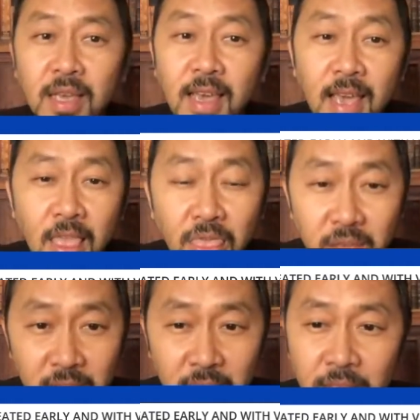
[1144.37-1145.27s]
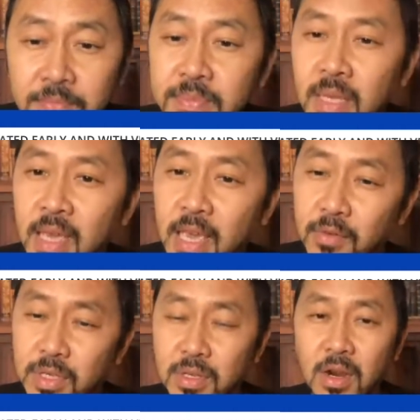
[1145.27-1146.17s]
And then he was
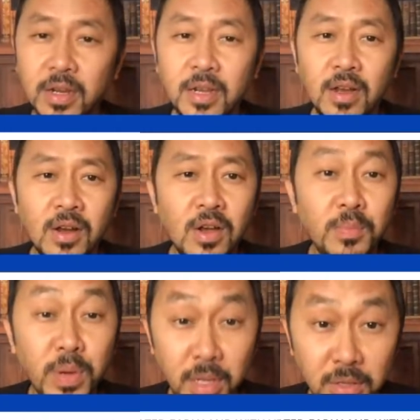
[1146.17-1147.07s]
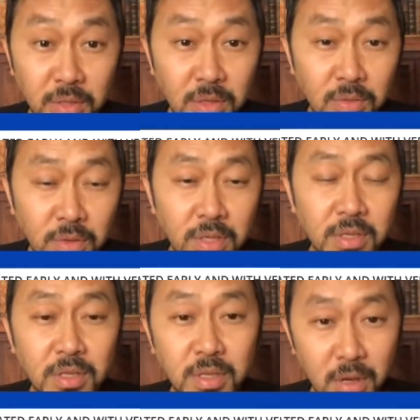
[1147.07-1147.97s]
started on prednisone, which is a
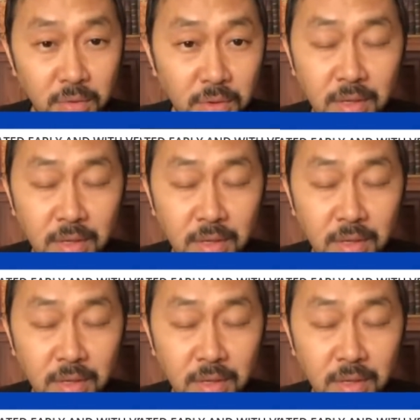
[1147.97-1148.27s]
steroid.